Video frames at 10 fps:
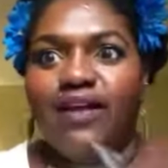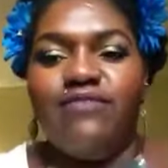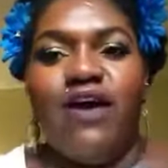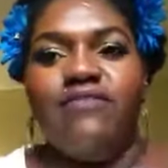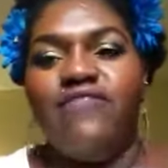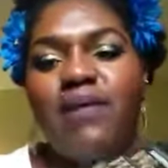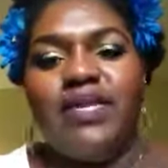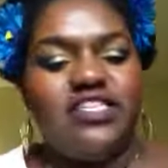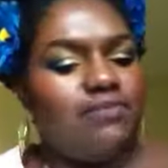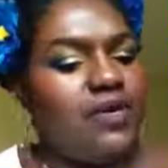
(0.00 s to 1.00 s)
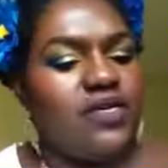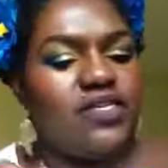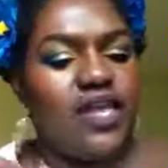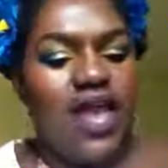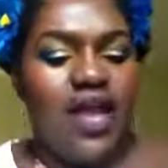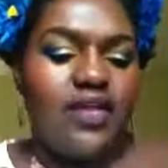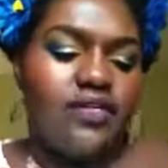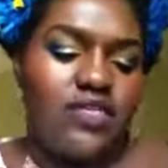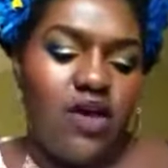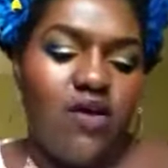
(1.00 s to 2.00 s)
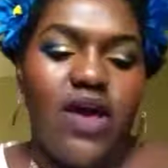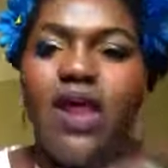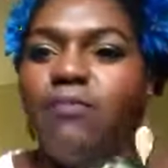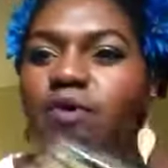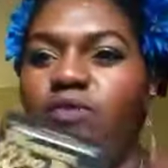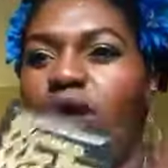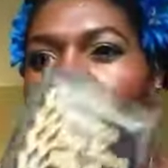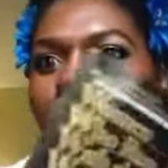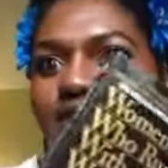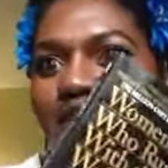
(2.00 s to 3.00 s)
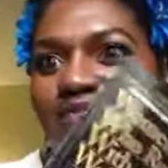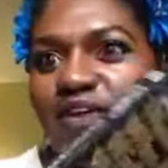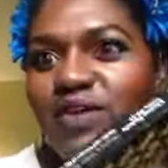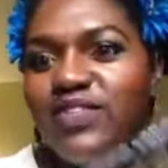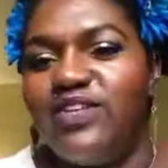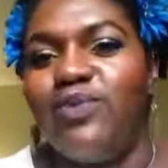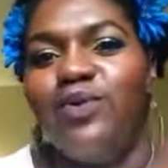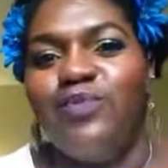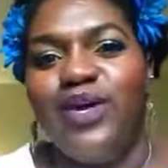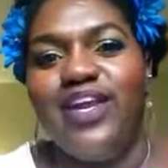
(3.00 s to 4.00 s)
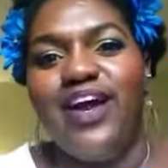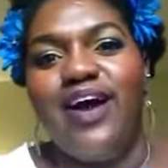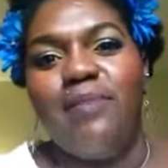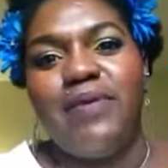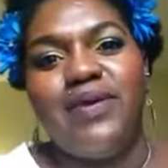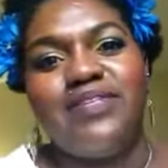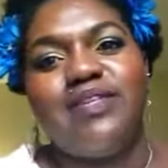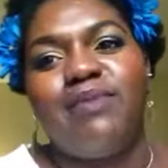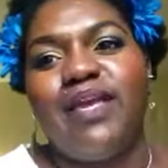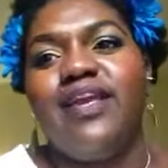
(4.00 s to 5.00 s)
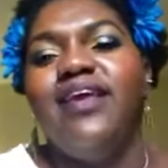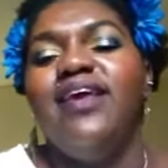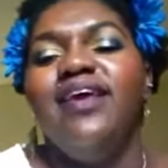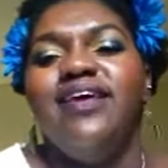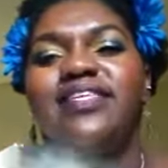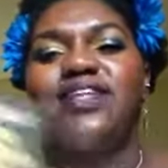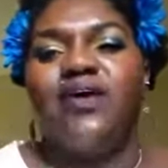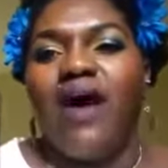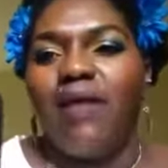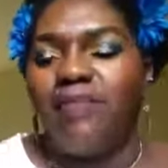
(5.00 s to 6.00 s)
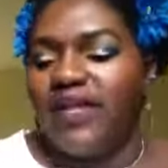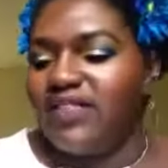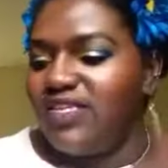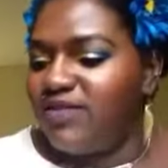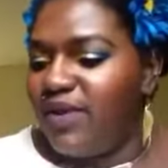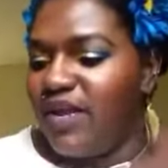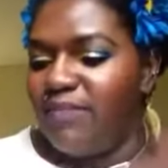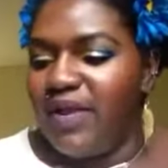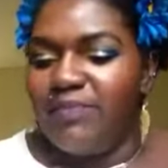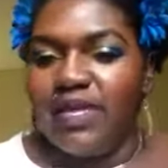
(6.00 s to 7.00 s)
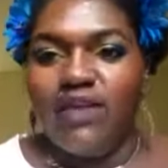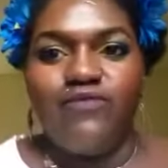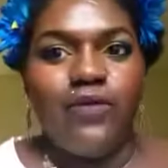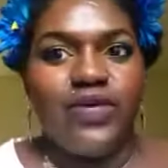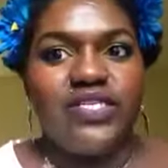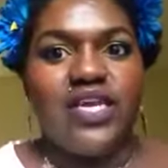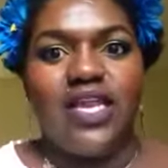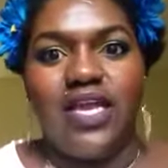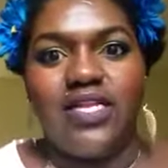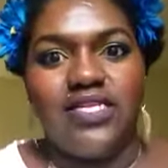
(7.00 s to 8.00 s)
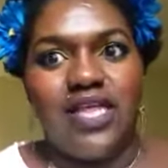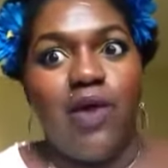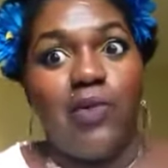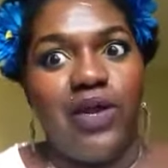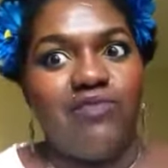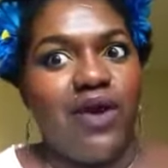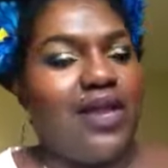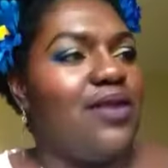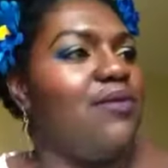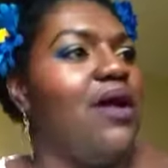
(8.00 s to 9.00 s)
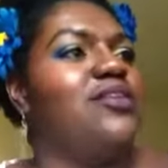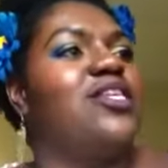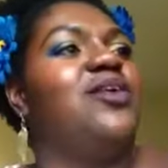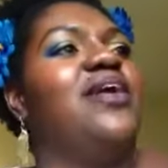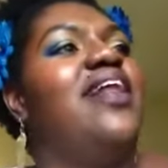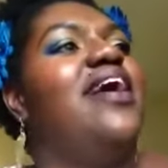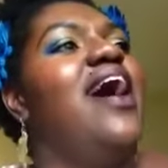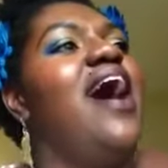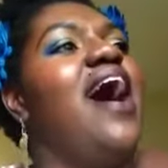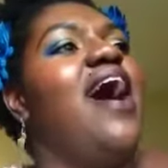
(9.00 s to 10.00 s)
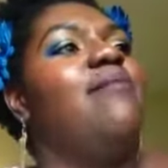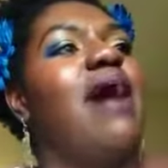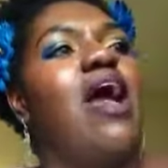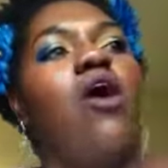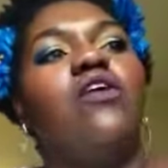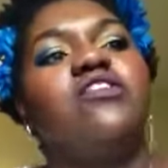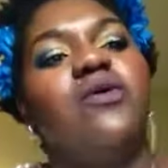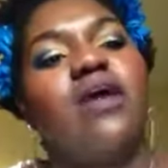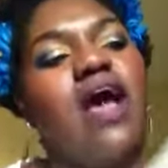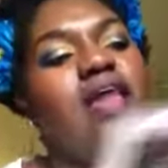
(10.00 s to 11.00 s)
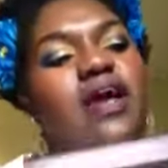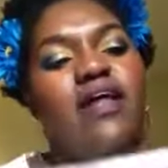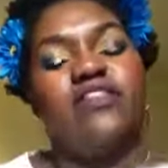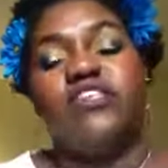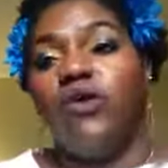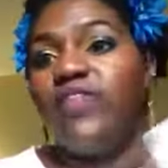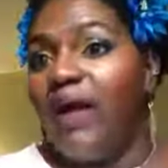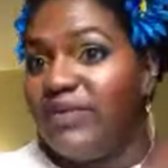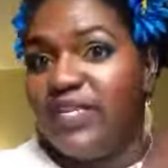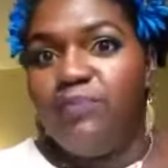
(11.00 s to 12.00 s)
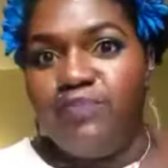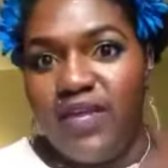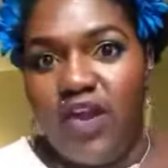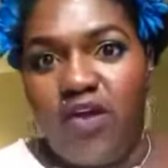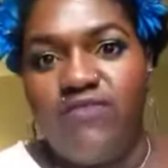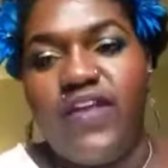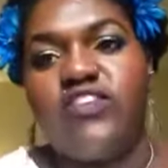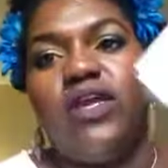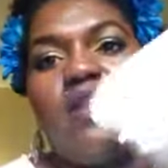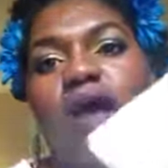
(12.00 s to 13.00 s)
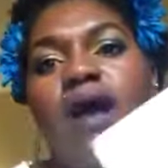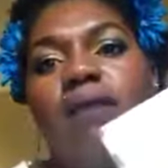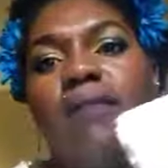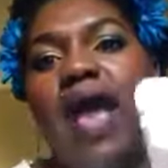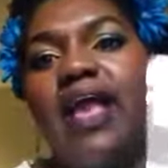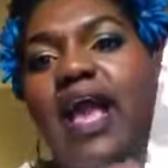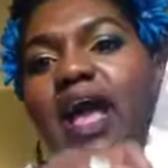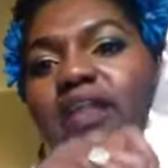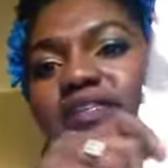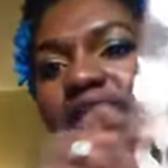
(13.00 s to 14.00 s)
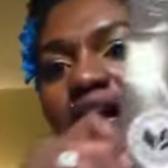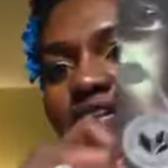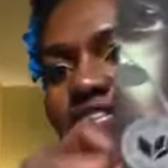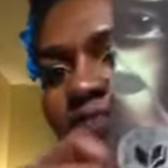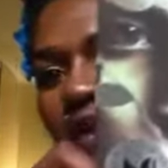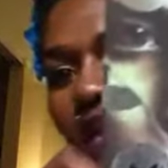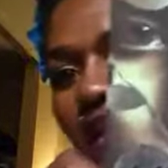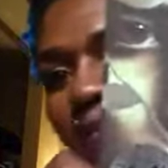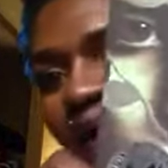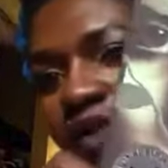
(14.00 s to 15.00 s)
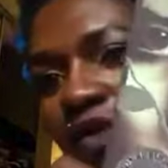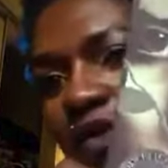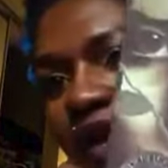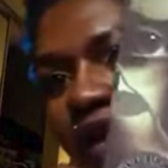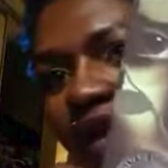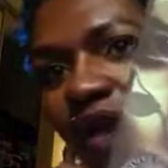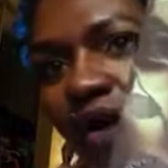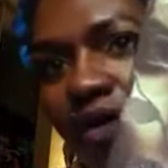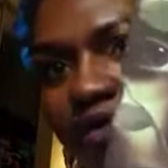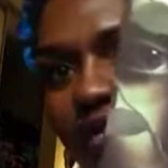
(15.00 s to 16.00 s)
of feminist books, and I'm pretty wild, so I figured this one would, appeal to me. So I picked this one up, and I'm looking forward to getting into that whenever I get around to it. I also got, so that was the nonfiction. I got Speak by Laurie Halse